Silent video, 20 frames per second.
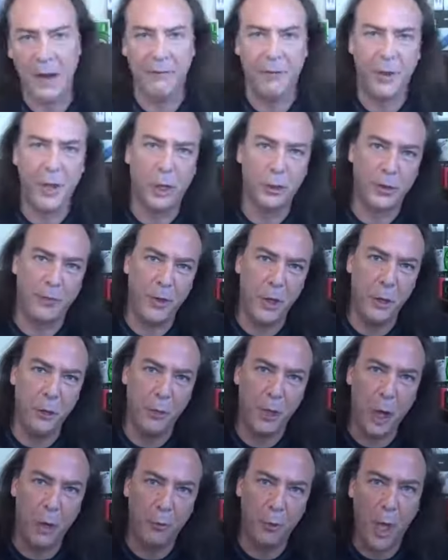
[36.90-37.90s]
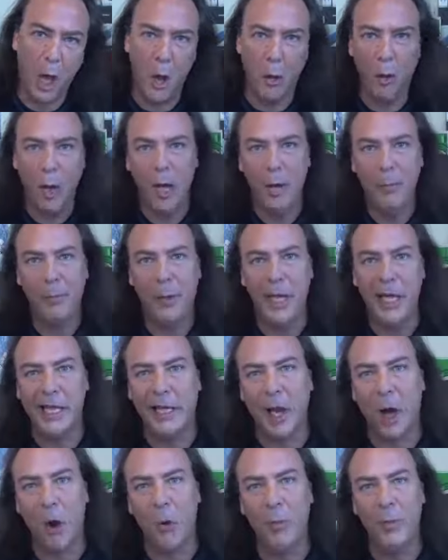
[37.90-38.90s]
And for those of you who don't know,
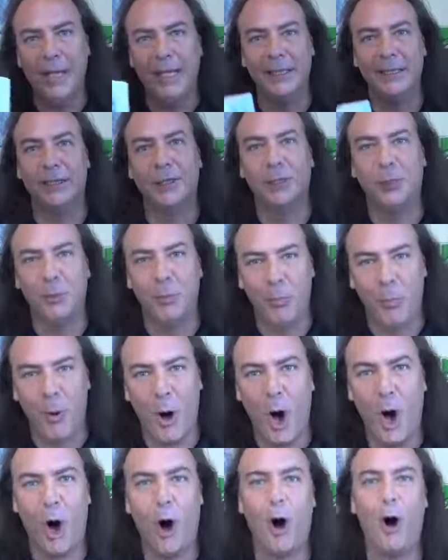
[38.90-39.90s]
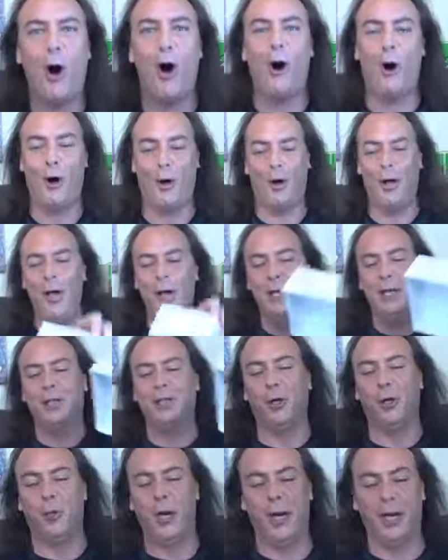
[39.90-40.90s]
Pico means small.
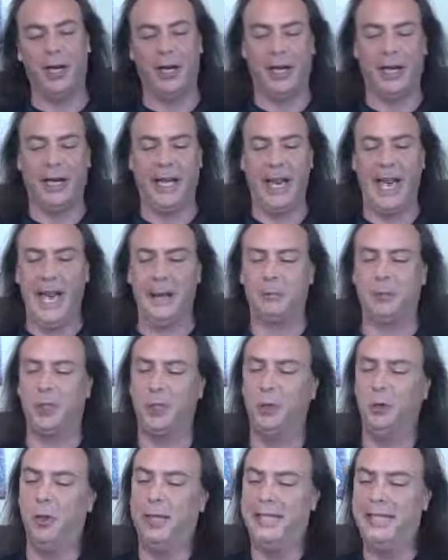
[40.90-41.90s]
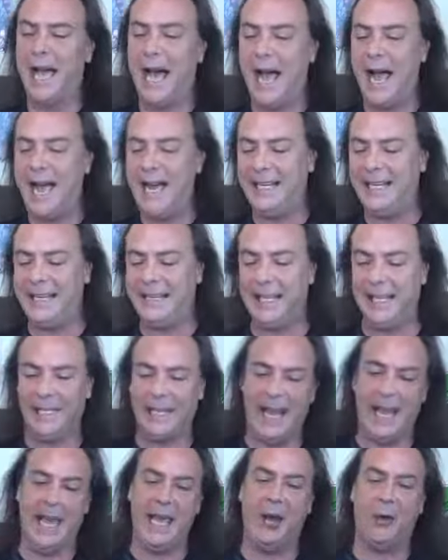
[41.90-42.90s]
So we are going to get absolutely tiny
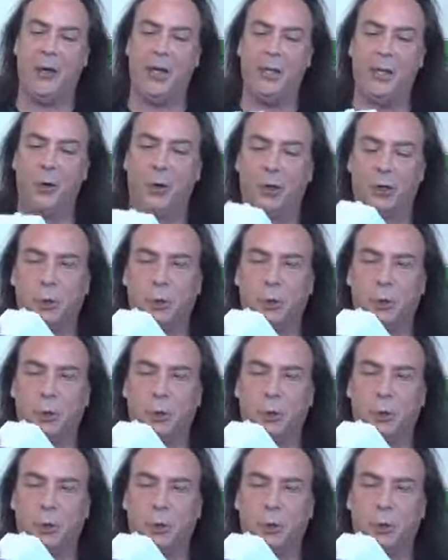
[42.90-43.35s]
today on Indoor